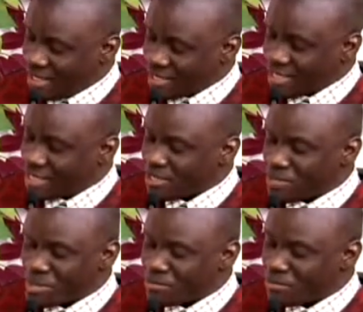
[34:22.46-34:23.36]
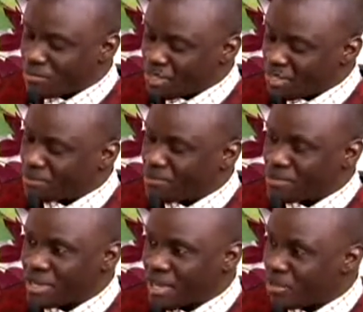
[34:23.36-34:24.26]
Exactly. Whatever
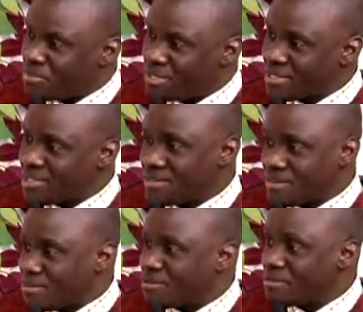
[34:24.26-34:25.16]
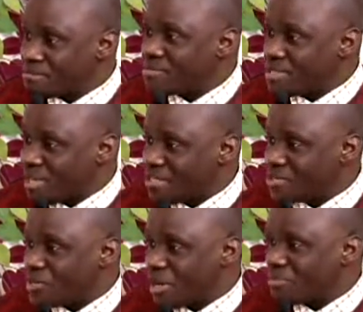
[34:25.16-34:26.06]
gonna happen, it has
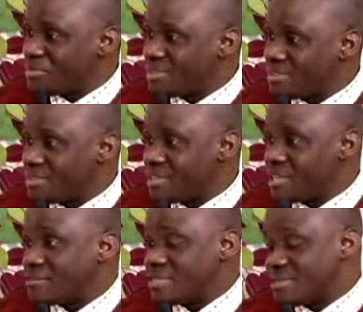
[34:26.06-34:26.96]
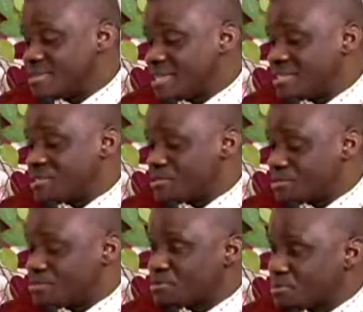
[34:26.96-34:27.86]
to happen. I think that's
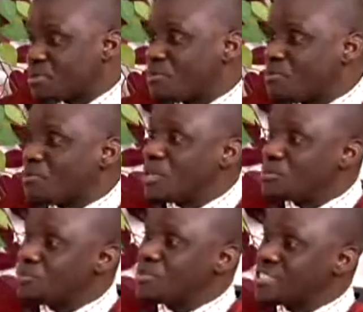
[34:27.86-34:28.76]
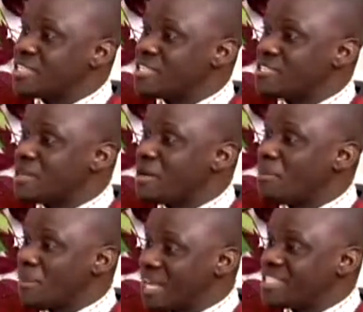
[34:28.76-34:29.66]
what was his
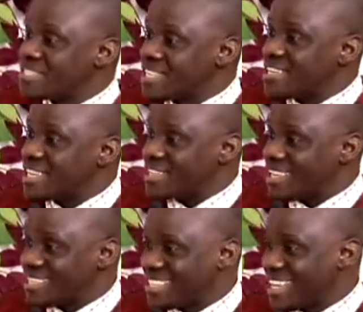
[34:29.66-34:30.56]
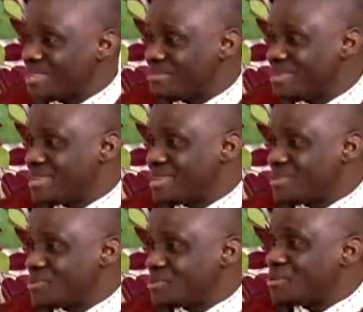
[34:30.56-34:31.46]
mindset at that time.
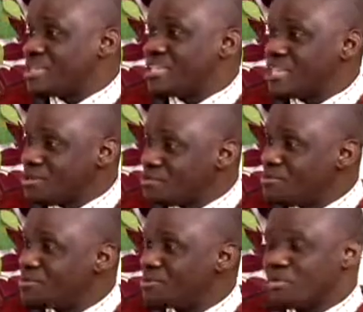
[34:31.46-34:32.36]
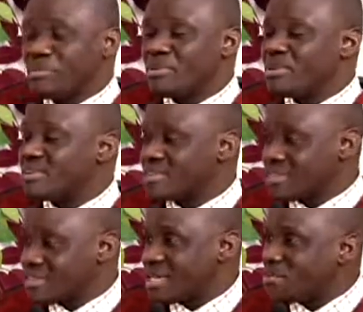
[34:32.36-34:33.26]
So he knew people
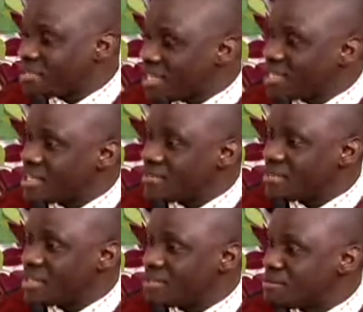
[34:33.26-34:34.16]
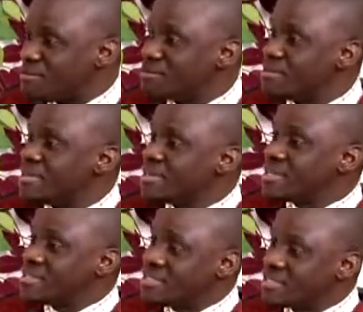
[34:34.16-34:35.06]
kept telling him that,
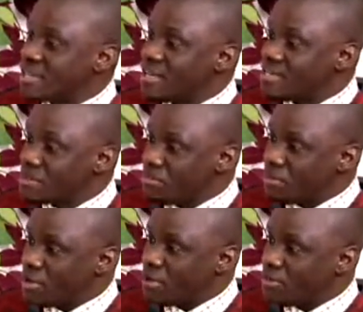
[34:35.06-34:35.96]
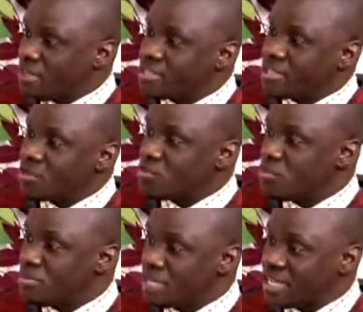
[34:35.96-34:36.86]
this guy is plotting a coup
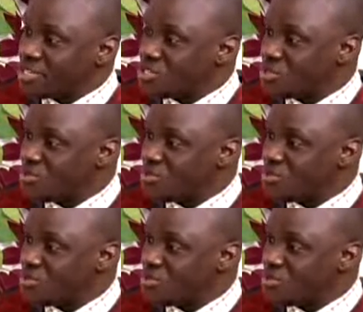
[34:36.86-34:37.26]
against you.